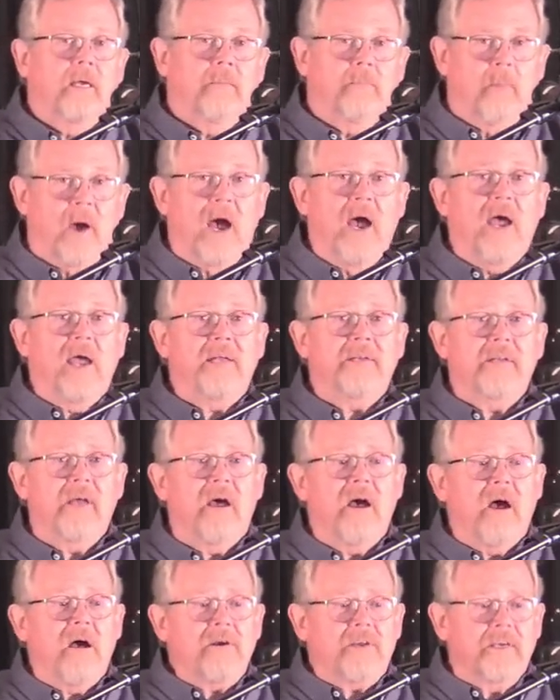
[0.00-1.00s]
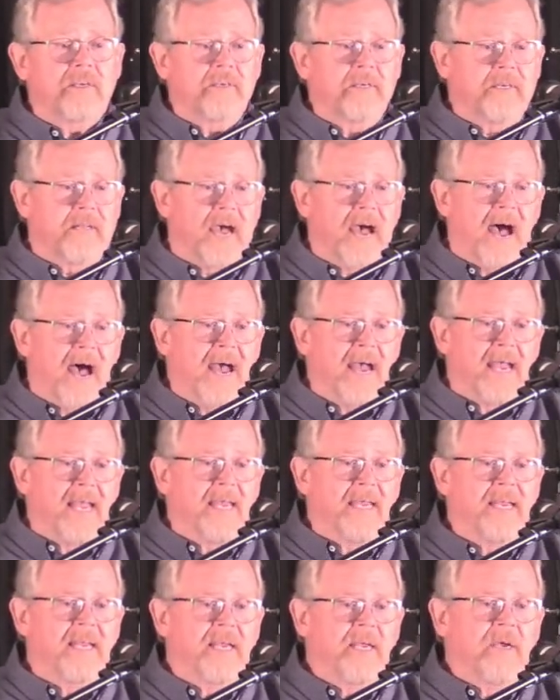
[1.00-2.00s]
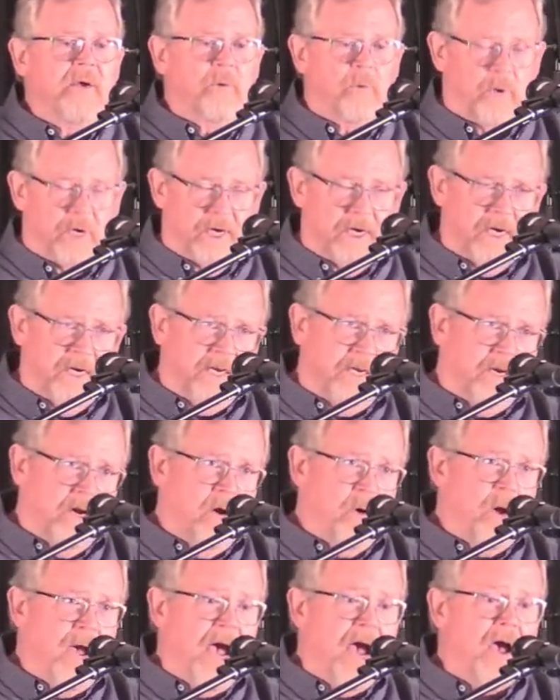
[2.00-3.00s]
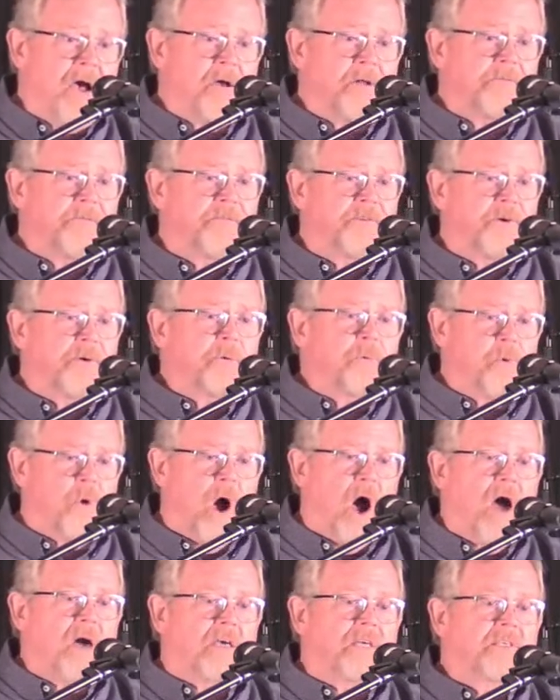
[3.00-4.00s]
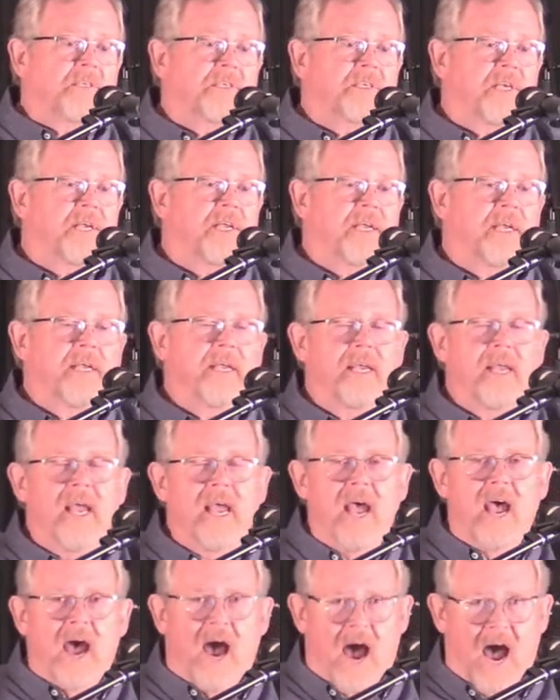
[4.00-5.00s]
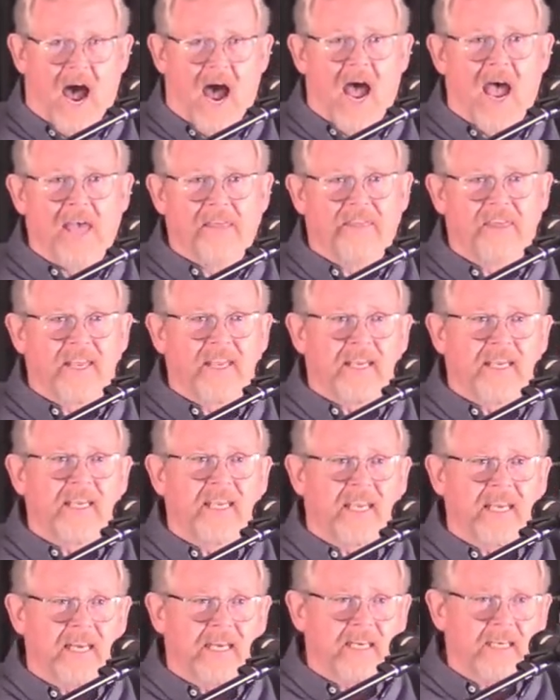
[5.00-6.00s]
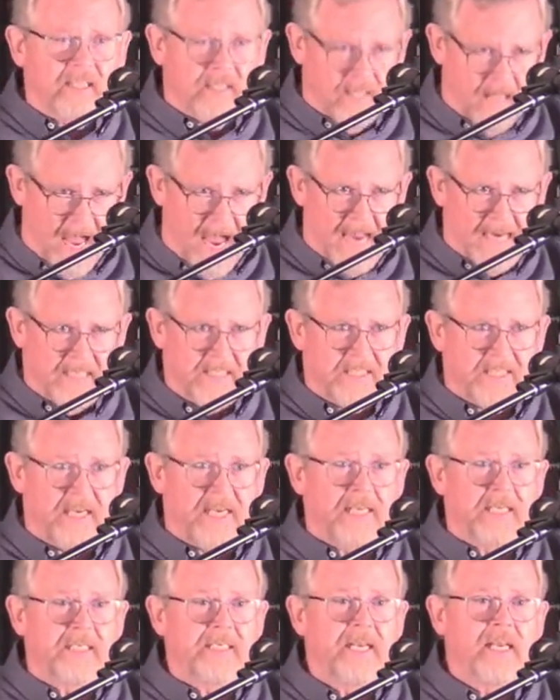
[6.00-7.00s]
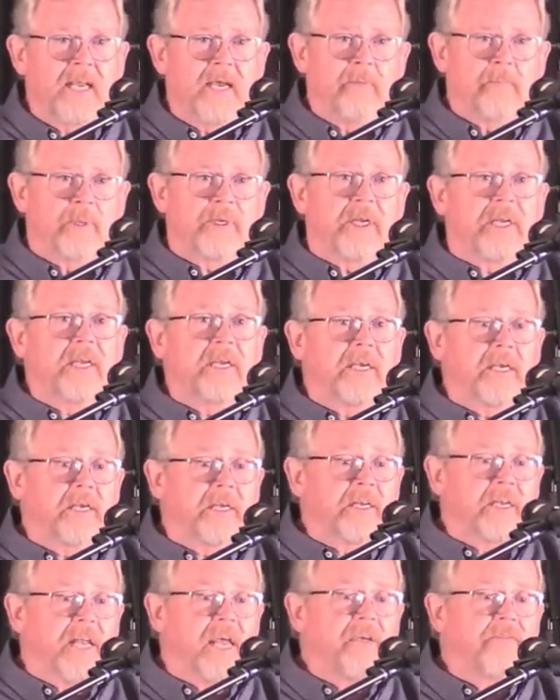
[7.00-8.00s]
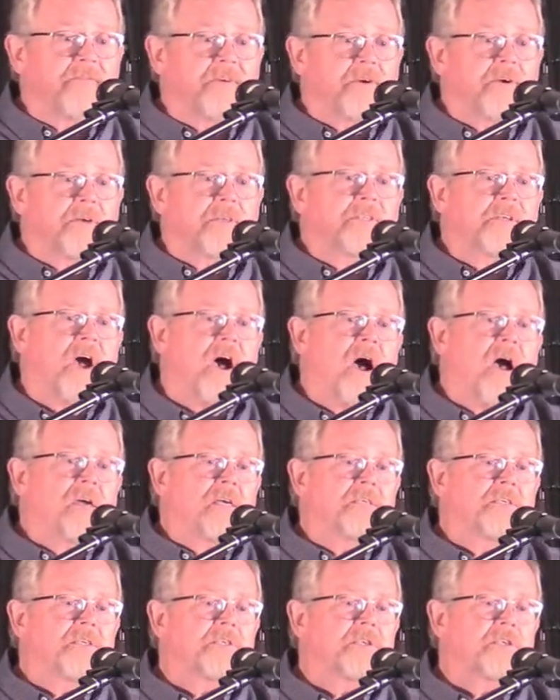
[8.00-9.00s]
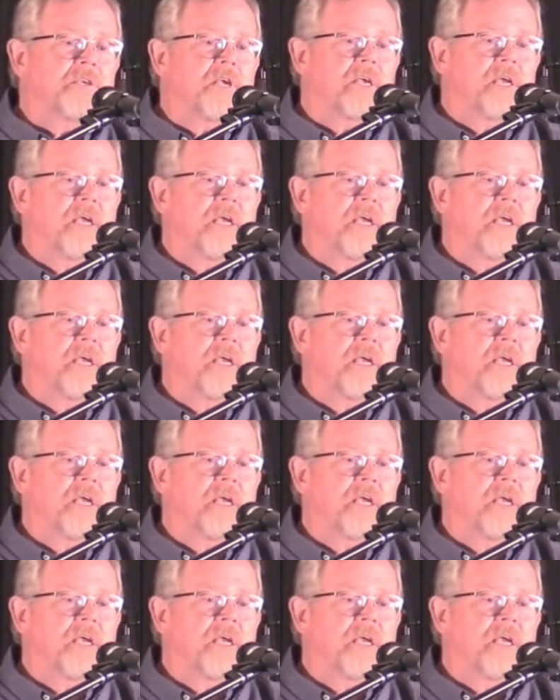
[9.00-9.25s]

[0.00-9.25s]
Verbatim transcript: my dog and I, we go out for walks. I think he likes it, but he never talks.